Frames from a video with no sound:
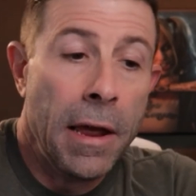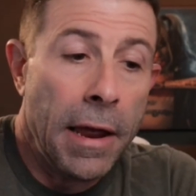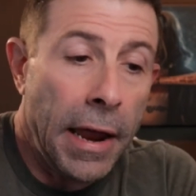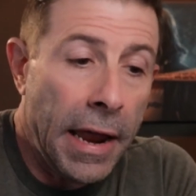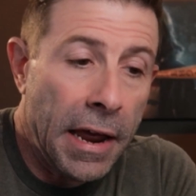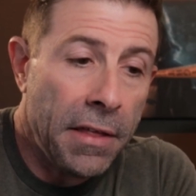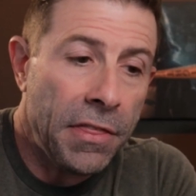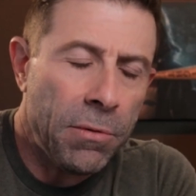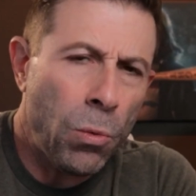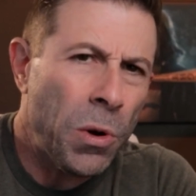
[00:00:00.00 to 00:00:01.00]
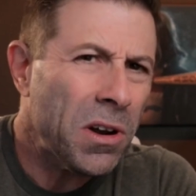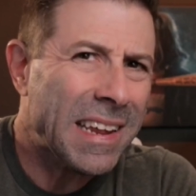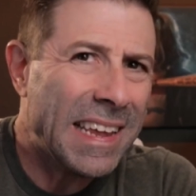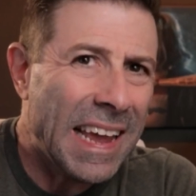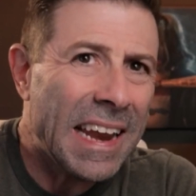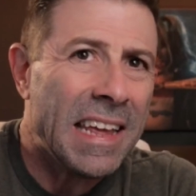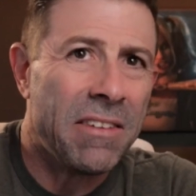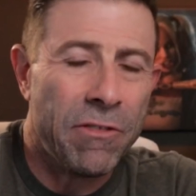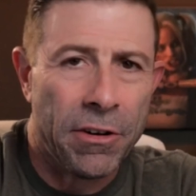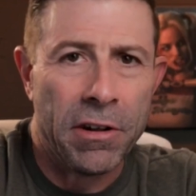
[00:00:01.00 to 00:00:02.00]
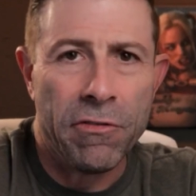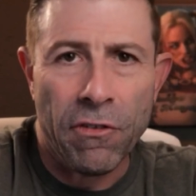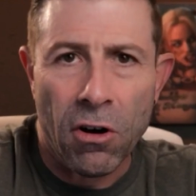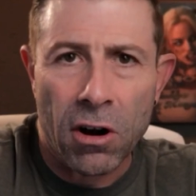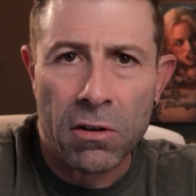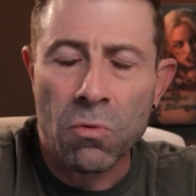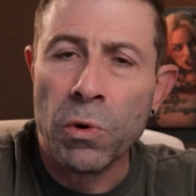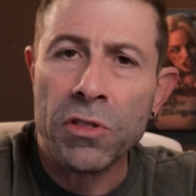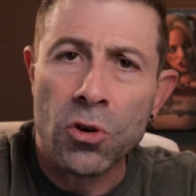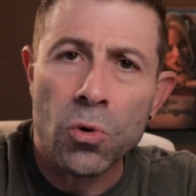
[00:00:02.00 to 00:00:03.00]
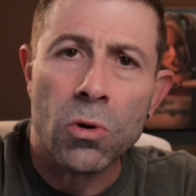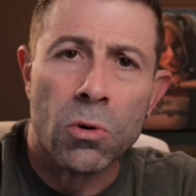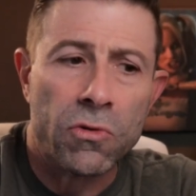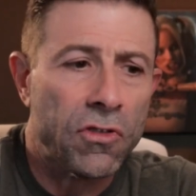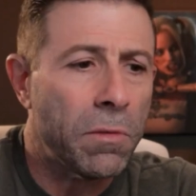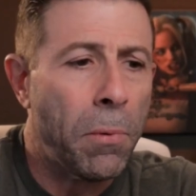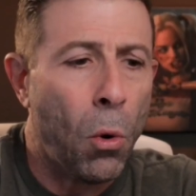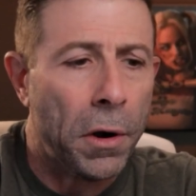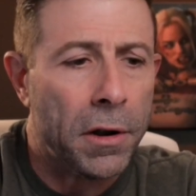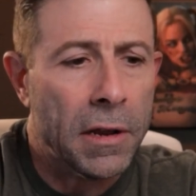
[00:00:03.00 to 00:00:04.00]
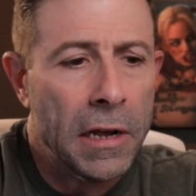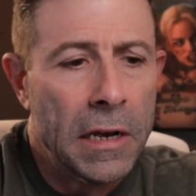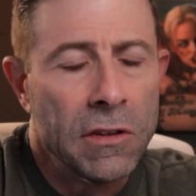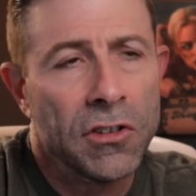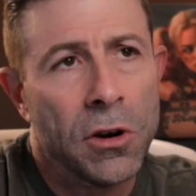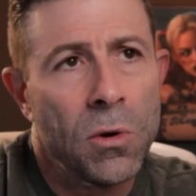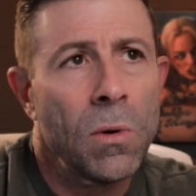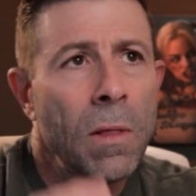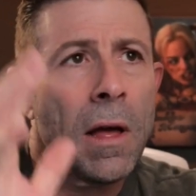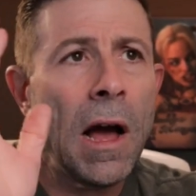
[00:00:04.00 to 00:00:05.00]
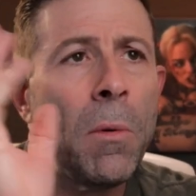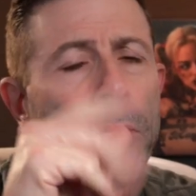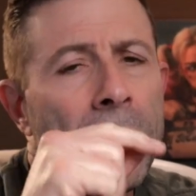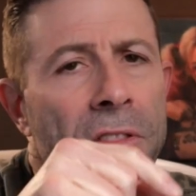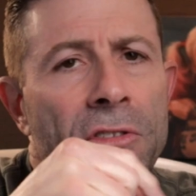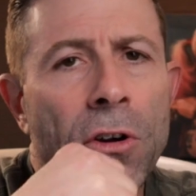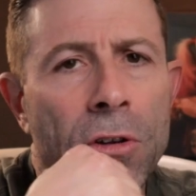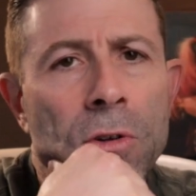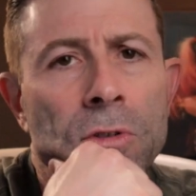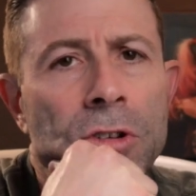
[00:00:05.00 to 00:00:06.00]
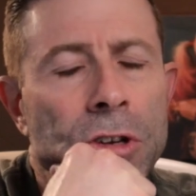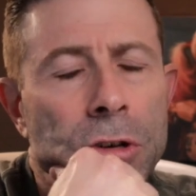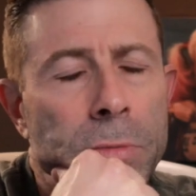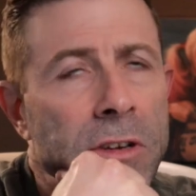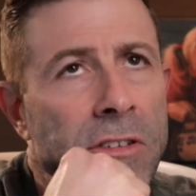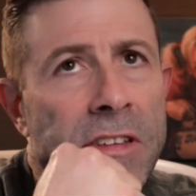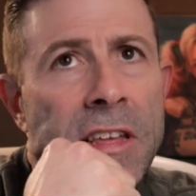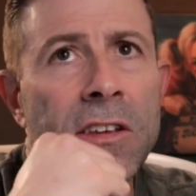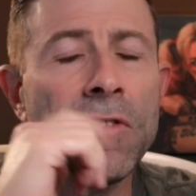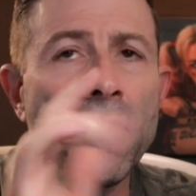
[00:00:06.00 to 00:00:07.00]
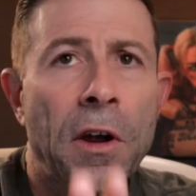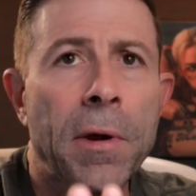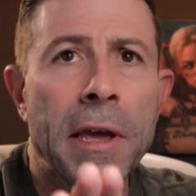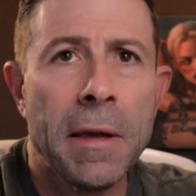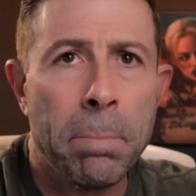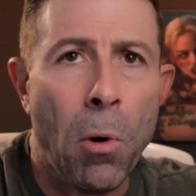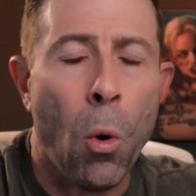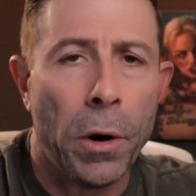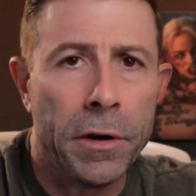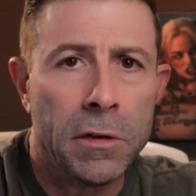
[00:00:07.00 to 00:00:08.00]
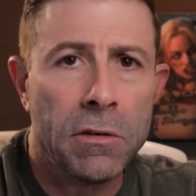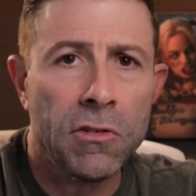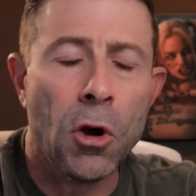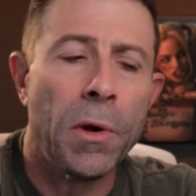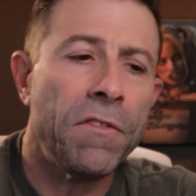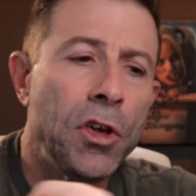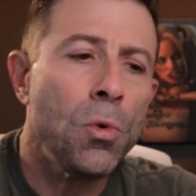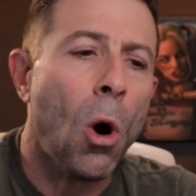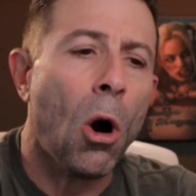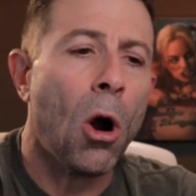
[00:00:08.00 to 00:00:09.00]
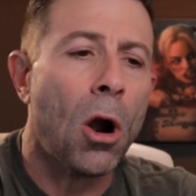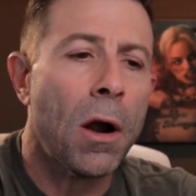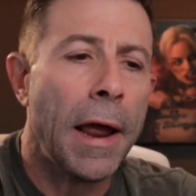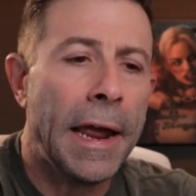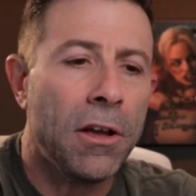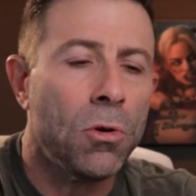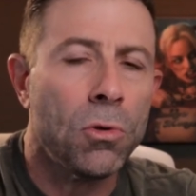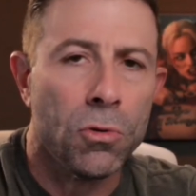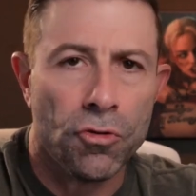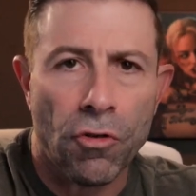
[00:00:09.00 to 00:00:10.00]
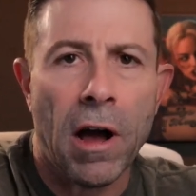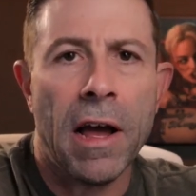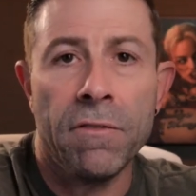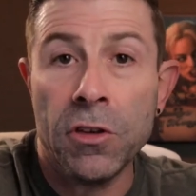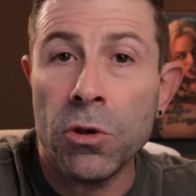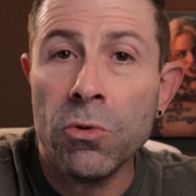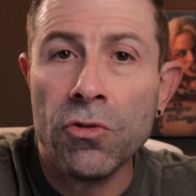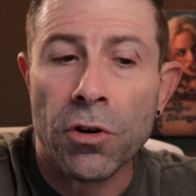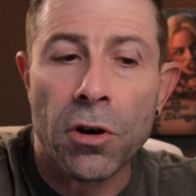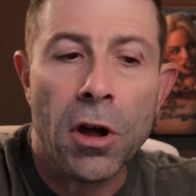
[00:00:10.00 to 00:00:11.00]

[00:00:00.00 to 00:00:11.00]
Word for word: and they weren't getting very far with Google's support. So I want to read this article to you because I think it's very important. So if you are a Google Drive user,